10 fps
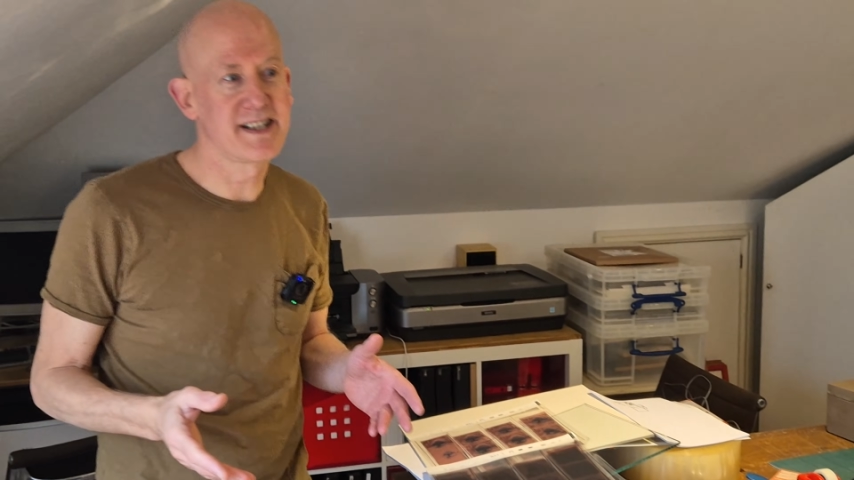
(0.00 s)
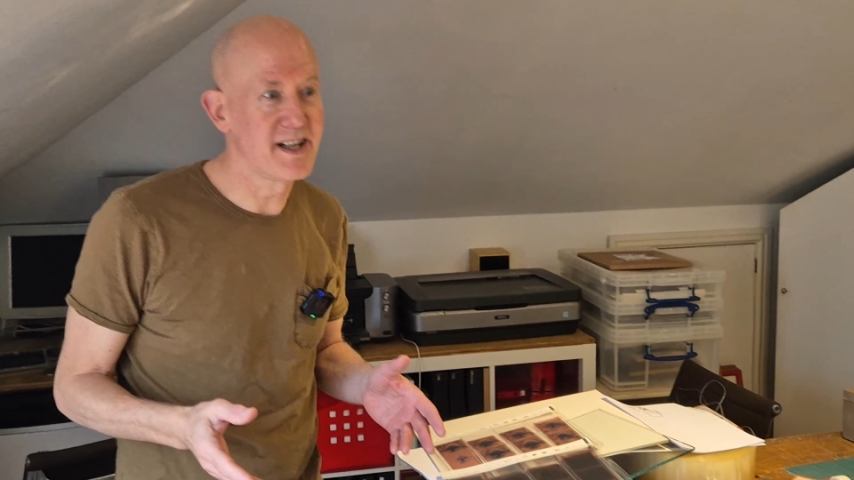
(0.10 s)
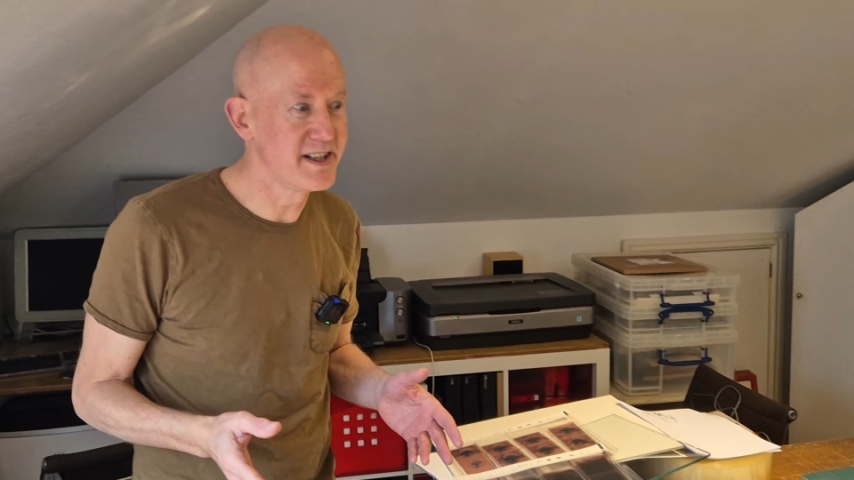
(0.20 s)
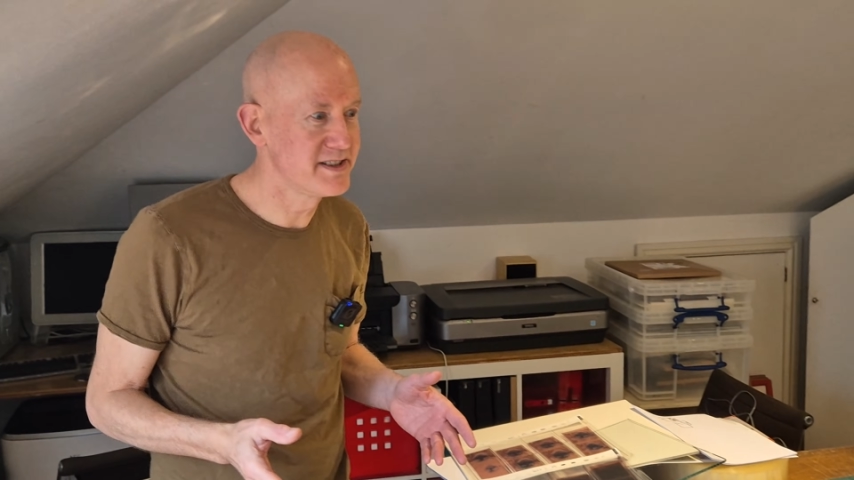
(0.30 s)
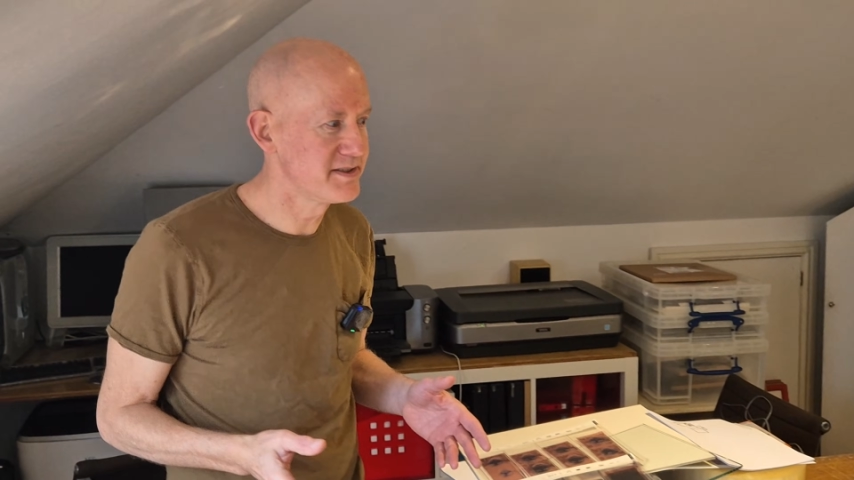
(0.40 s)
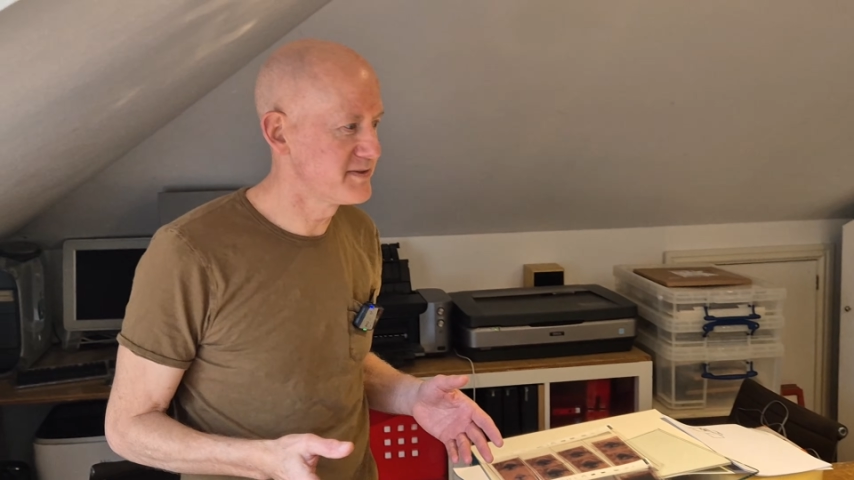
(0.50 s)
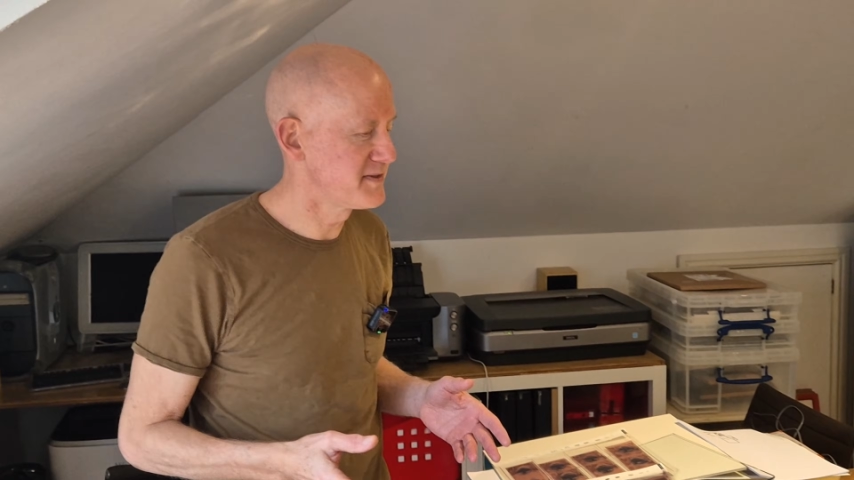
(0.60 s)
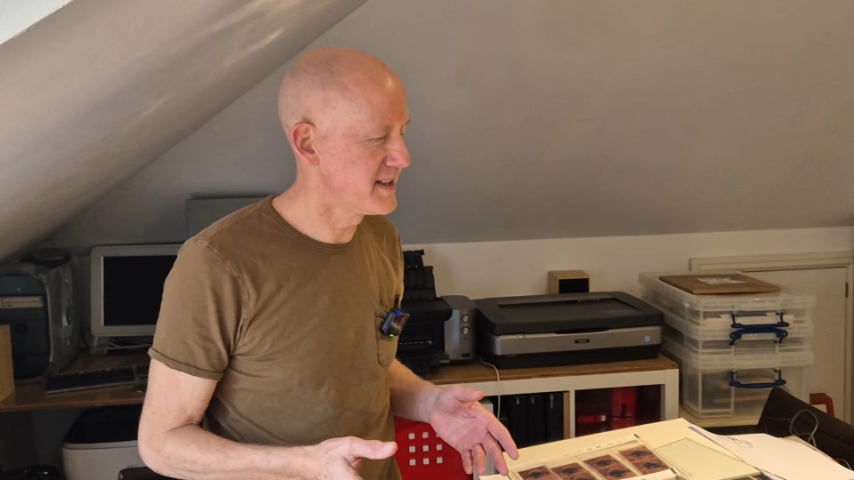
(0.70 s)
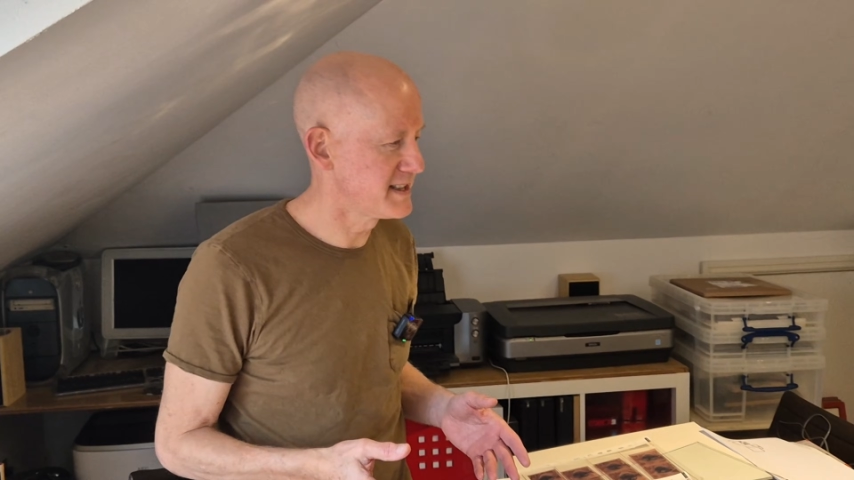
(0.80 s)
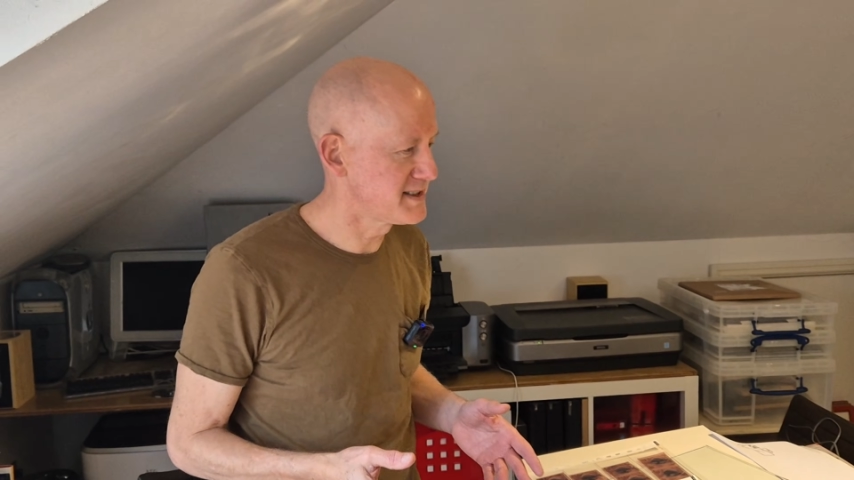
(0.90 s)
kind
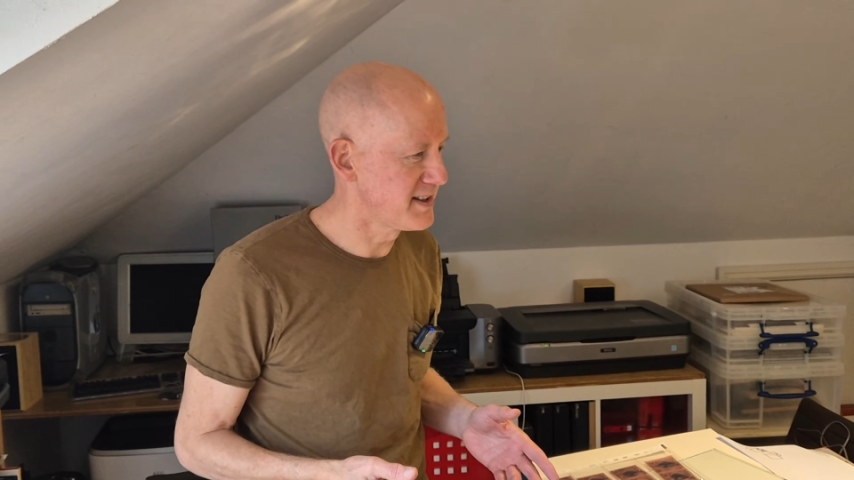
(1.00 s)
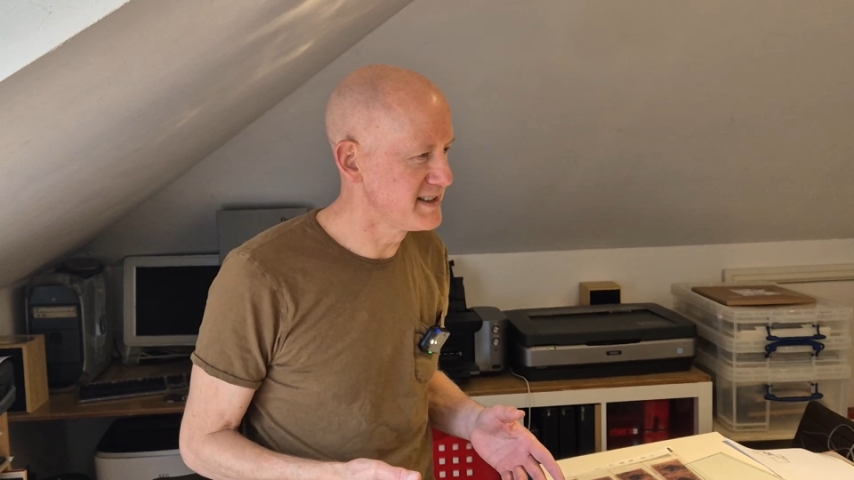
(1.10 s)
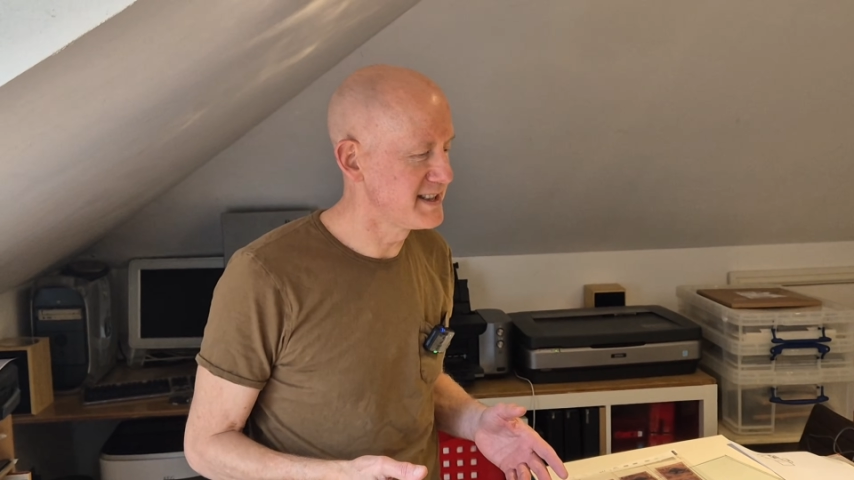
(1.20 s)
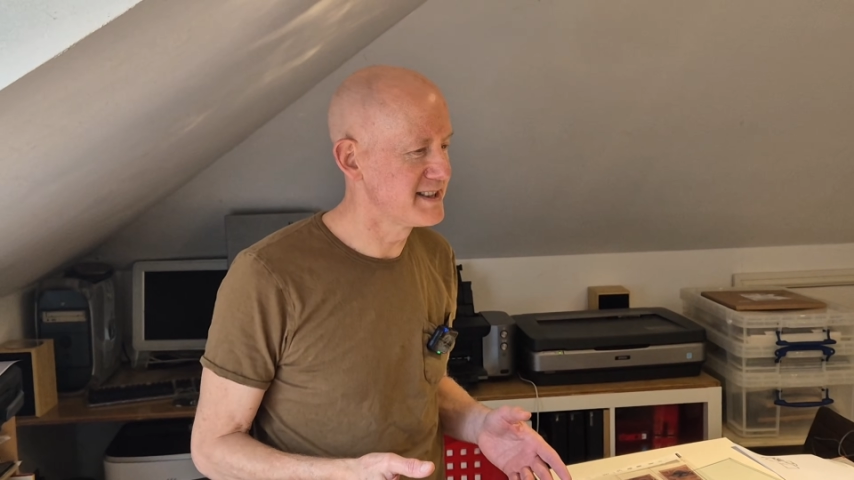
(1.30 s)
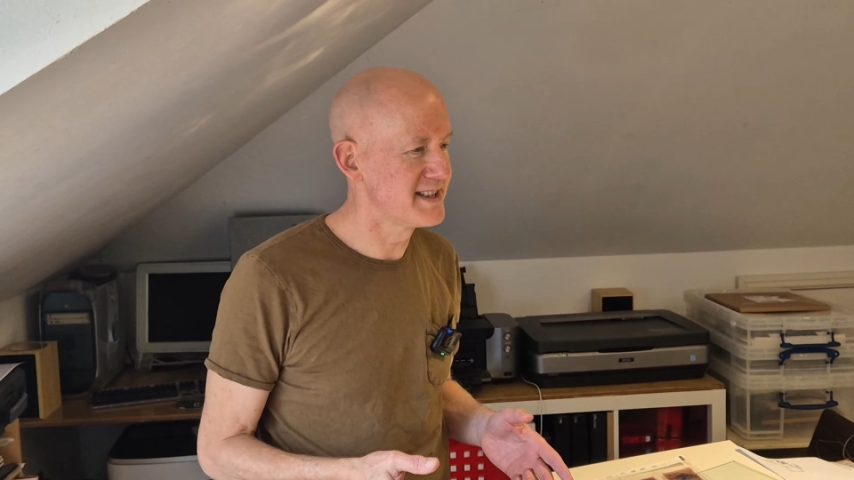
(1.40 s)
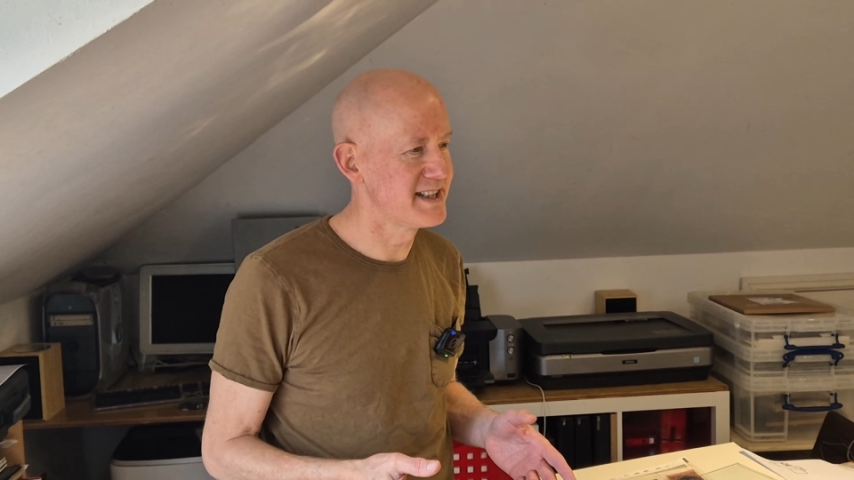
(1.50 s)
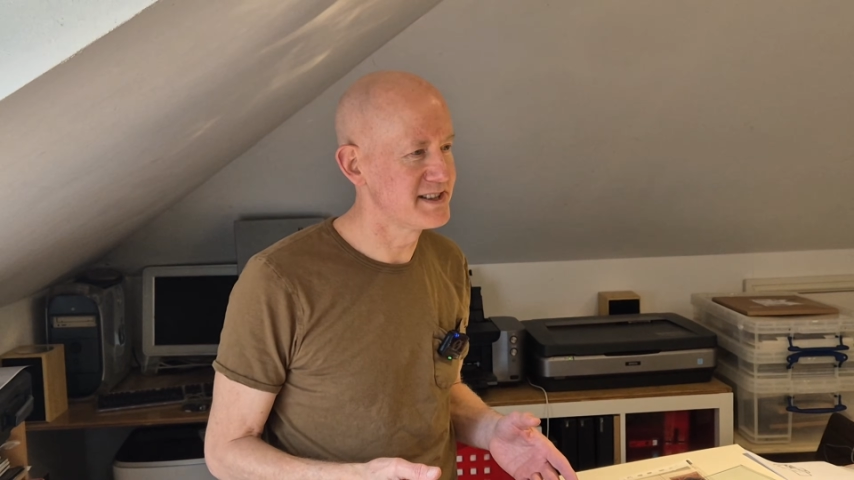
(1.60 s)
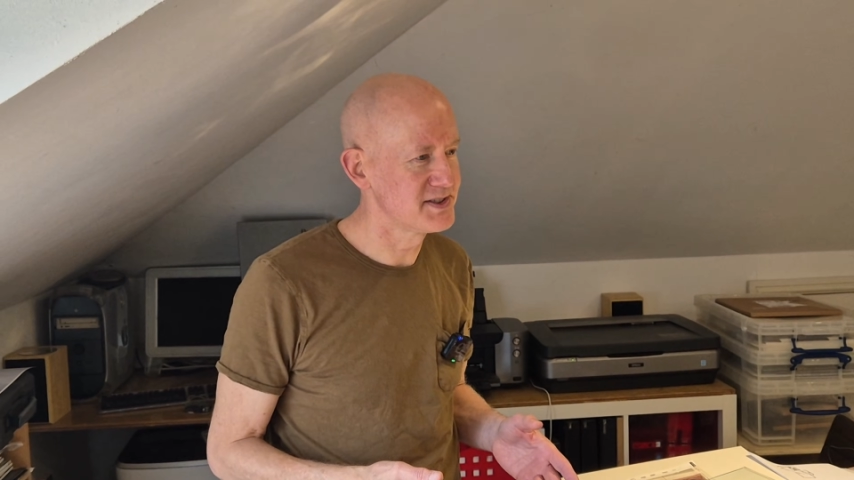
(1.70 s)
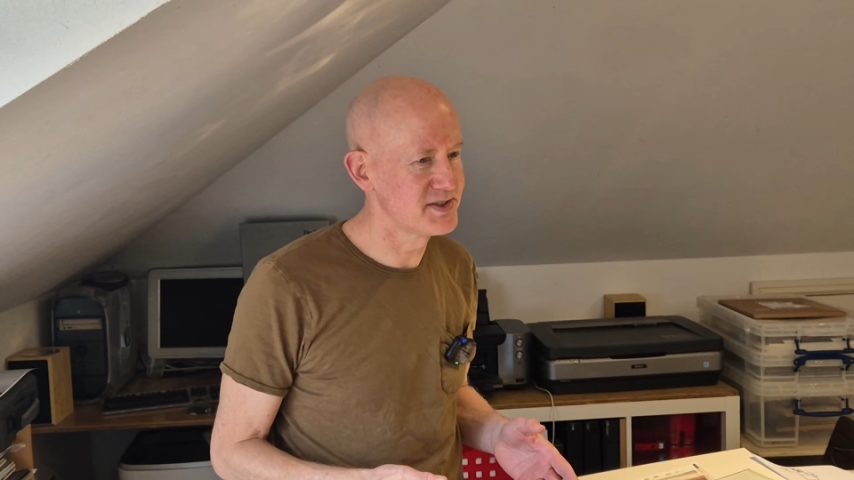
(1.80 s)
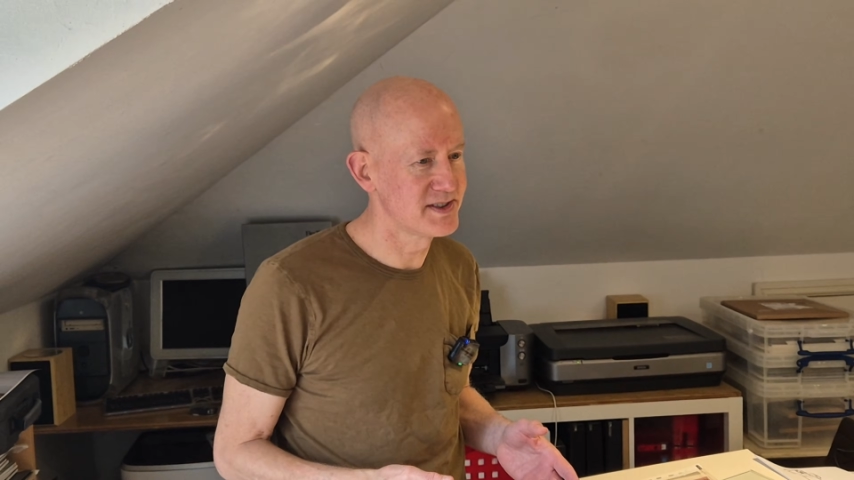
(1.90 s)
of exciting
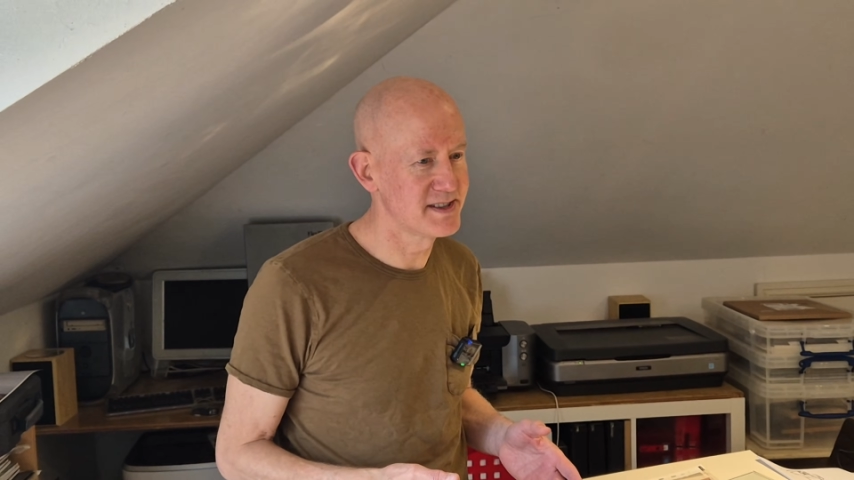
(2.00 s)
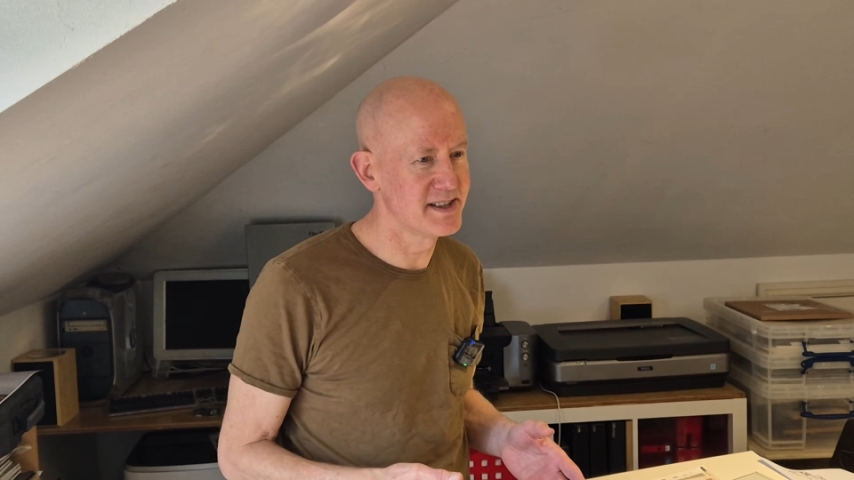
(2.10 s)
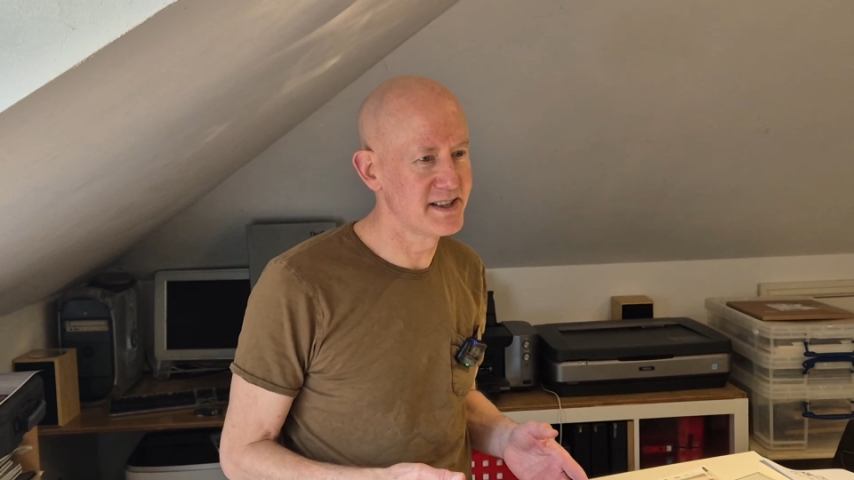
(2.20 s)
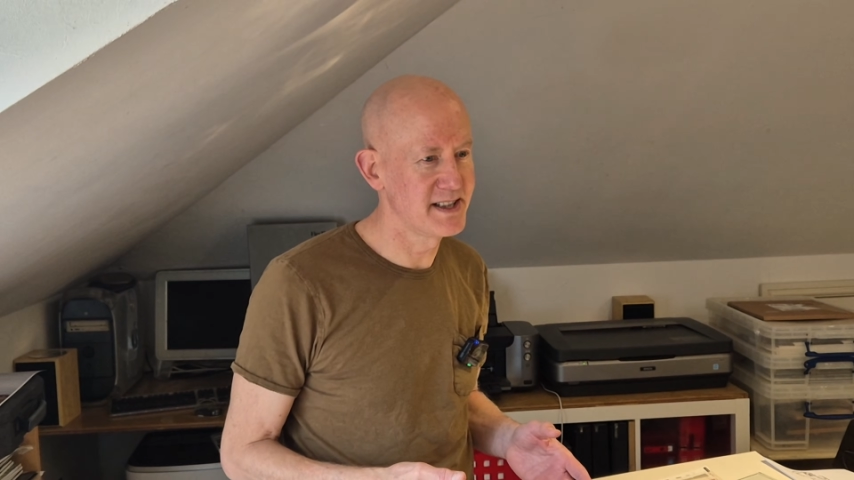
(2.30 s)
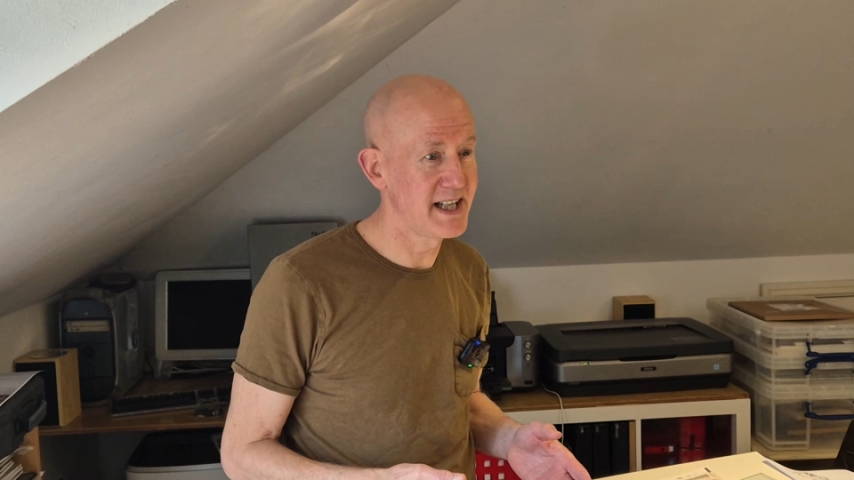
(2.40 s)
things that